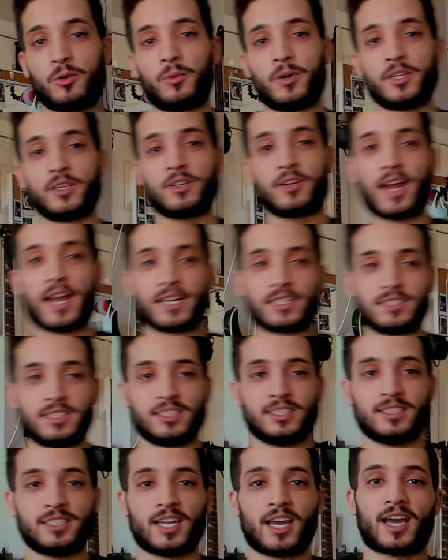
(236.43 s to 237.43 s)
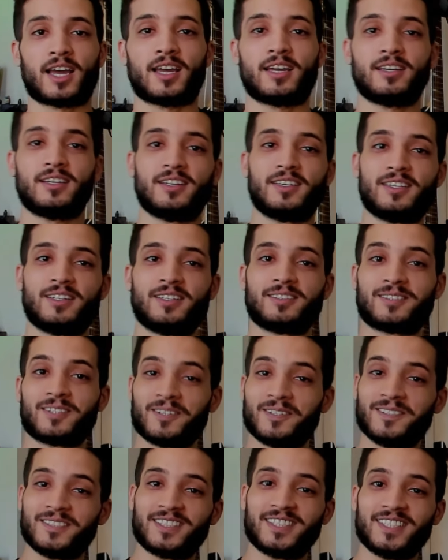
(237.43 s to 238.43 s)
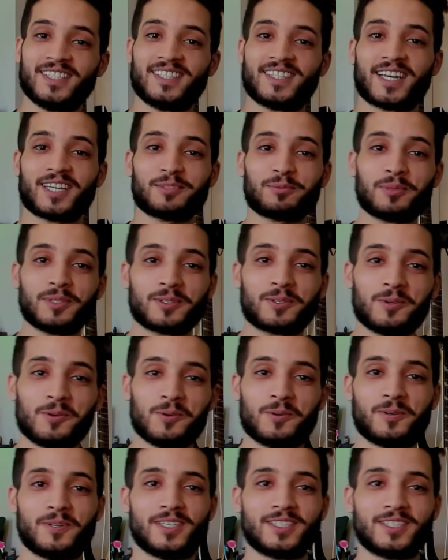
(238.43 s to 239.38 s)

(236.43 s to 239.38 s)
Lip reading: when you're actually not. So you see, that's pretty cool.